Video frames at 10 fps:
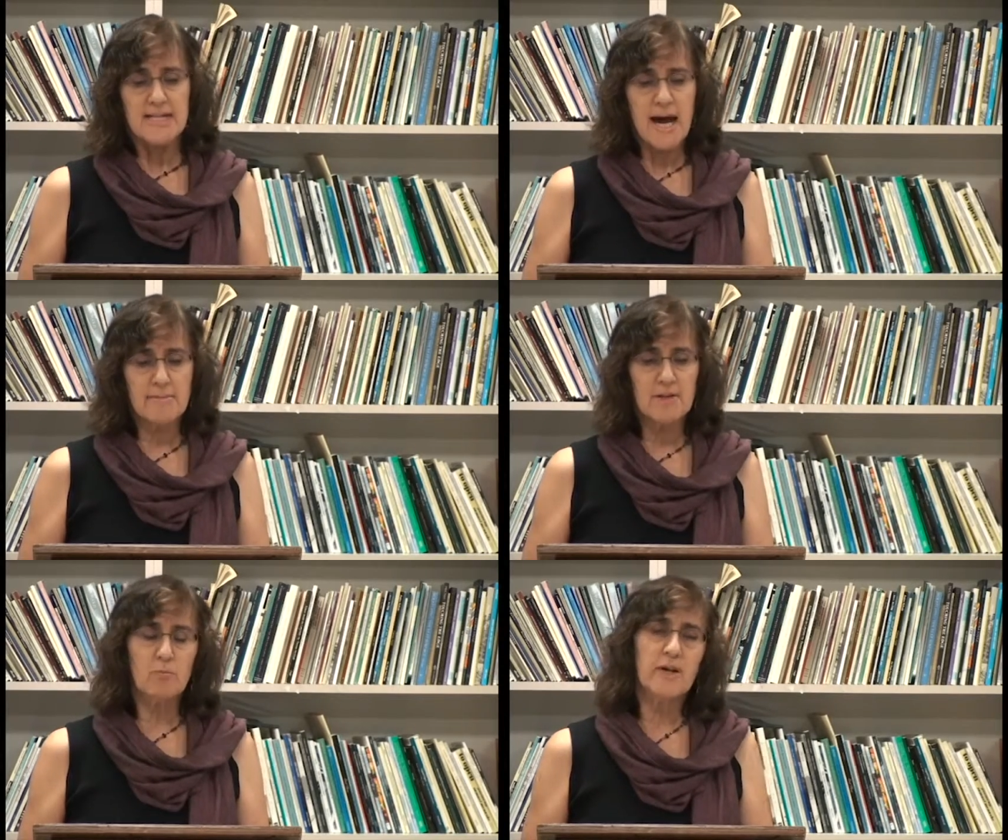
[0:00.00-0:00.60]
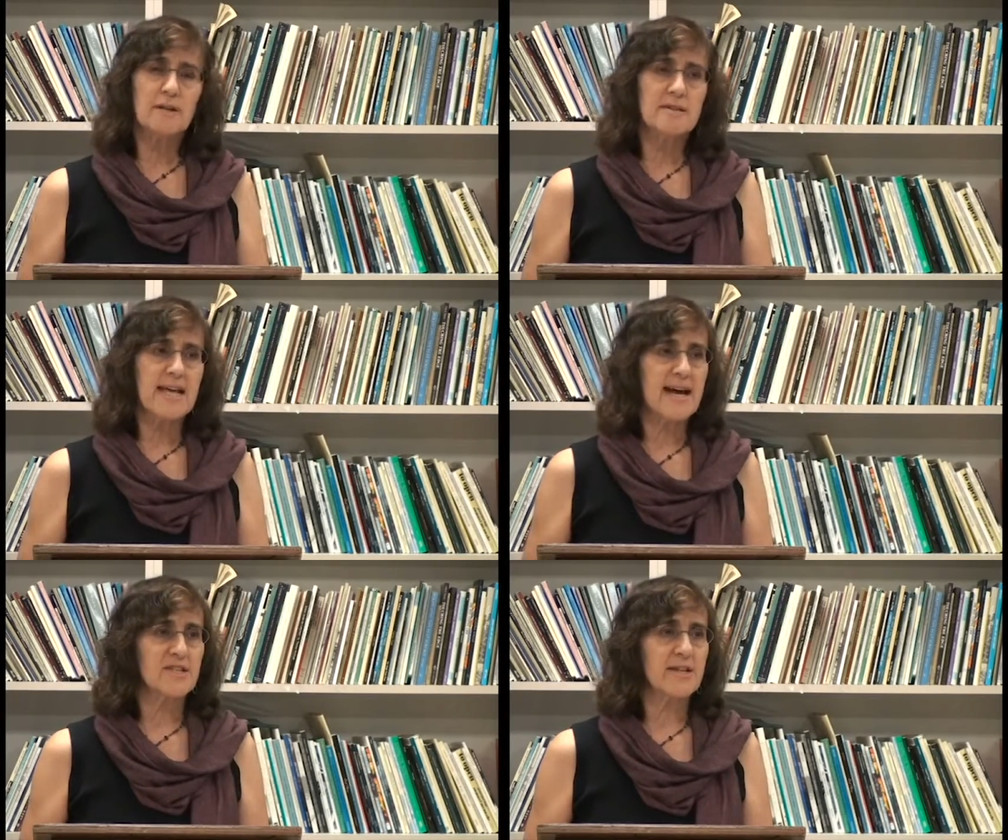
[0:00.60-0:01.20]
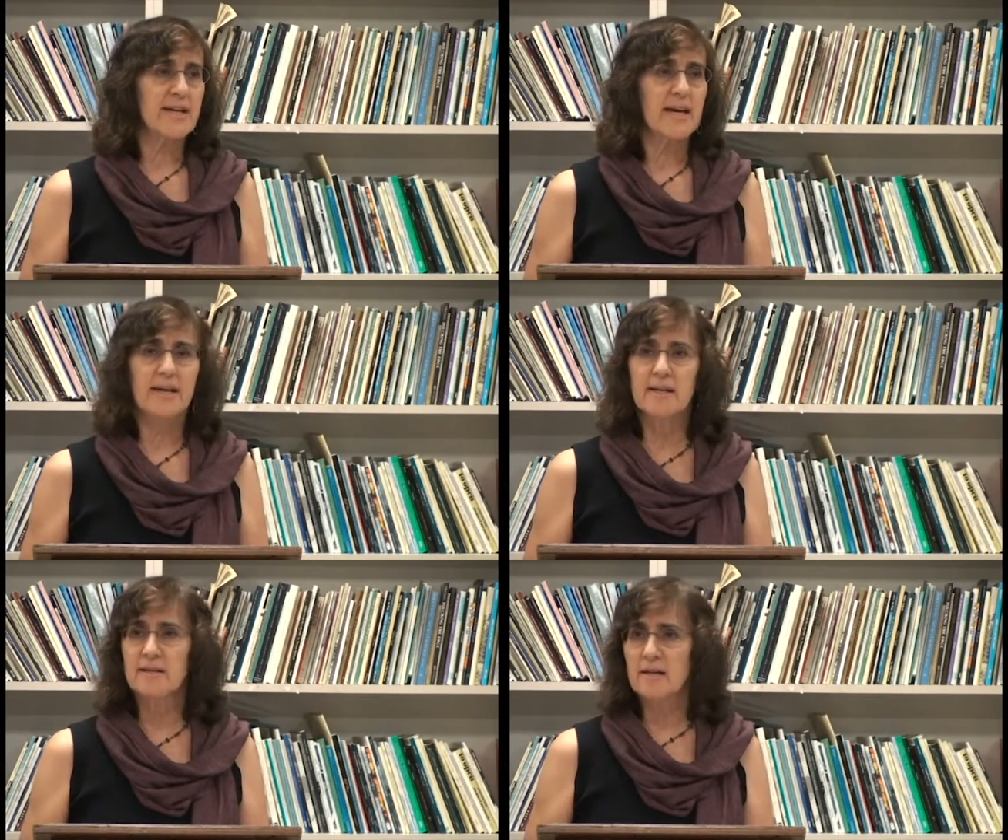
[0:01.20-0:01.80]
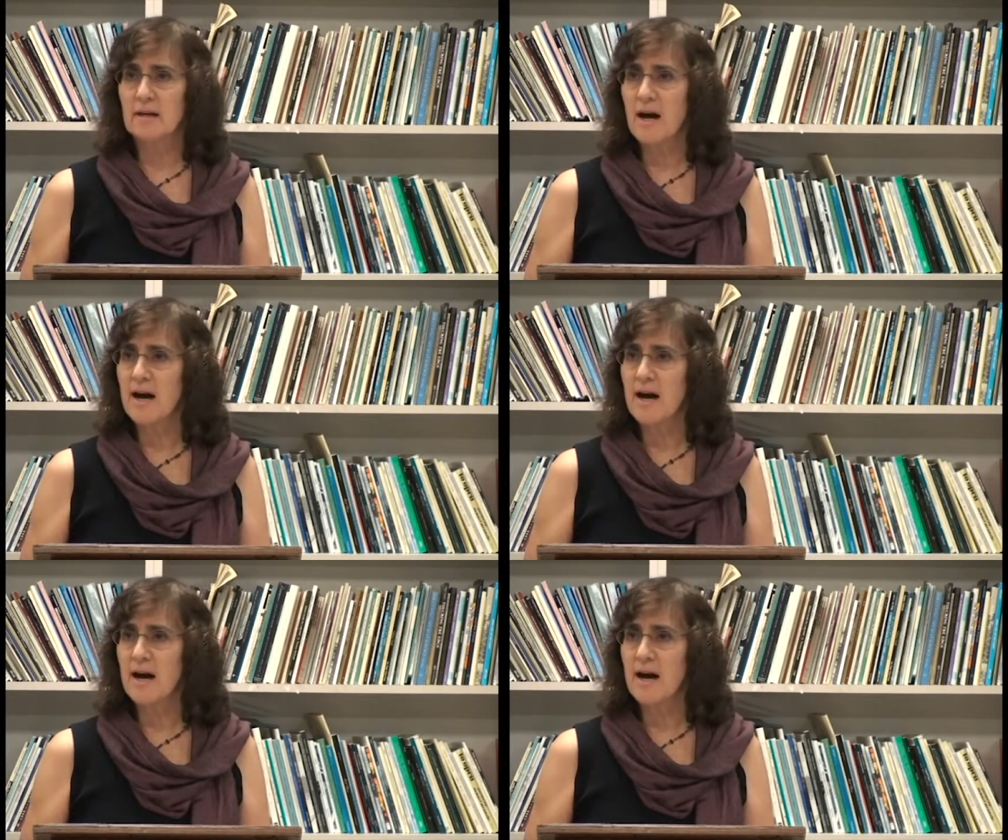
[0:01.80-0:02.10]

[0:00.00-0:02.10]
Diamond willow is actually any of the